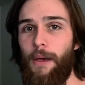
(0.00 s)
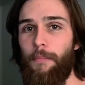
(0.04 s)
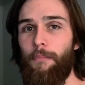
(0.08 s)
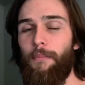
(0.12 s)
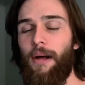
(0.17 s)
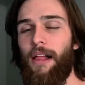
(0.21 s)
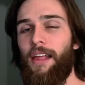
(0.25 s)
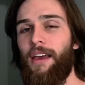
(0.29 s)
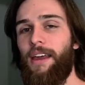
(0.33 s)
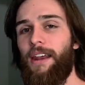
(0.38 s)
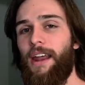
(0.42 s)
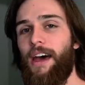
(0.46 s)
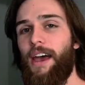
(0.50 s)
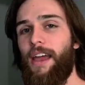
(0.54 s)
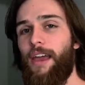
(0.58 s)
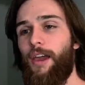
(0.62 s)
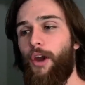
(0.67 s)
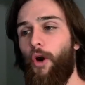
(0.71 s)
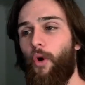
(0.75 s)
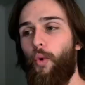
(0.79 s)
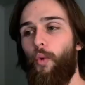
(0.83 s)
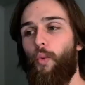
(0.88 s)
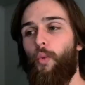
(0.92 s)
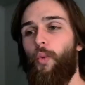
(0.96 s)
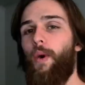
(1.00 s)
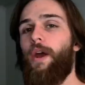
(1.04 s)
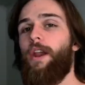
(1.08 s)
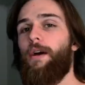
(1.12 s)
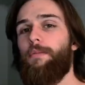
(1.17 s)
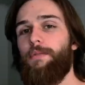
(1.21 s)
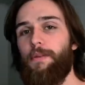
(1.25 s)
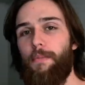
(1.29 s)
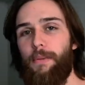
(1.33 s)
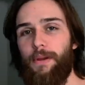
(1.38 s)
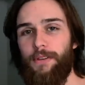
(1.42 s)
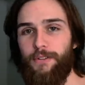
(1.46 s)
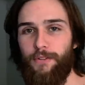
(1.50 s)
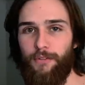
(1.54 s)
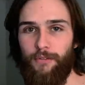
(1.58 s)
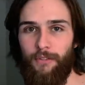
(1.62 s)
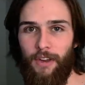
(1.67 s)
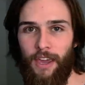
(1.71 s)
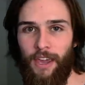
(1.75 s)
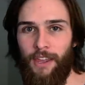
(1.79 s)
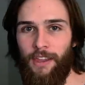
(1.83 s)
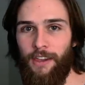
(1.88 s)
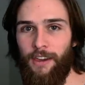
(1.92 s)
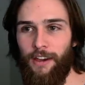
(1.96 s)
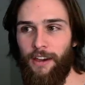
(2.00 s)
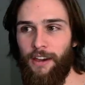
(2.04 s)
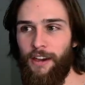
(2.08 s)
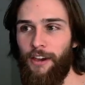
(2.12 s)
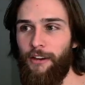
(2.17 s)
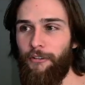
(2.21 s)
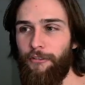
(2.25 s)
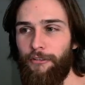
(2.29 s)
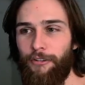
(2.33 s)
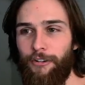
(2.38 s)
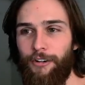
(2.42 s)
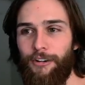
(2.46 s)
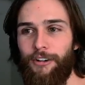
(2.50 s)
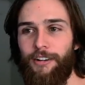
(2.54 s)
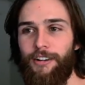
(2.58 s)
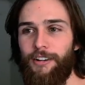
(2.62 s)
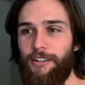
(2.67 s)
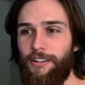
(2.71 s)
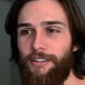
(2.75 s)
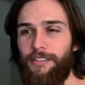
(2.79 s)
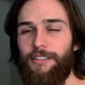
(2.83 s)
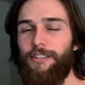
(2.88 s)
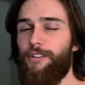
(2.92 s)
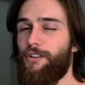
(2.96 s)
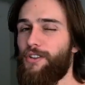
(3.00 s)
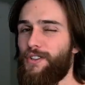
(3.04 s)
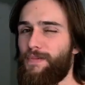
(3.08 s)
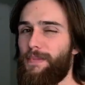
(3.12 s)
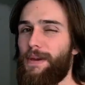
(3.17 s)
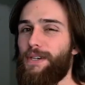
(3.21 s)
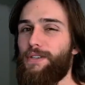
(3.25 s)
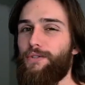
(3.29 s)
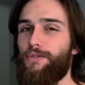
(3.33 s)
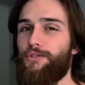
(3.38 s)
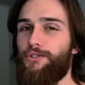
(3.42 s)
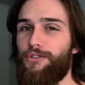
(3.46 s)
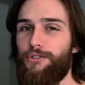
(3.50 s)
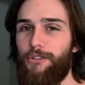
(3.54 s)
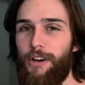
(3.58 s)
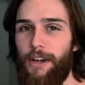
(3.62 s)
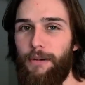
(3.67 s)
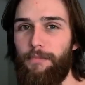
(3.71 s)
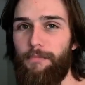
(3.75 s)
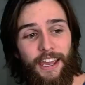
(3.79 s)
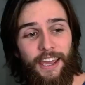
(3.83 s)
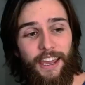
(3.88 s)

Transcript: Molly and I went up to Pennsylvania for a little special trip,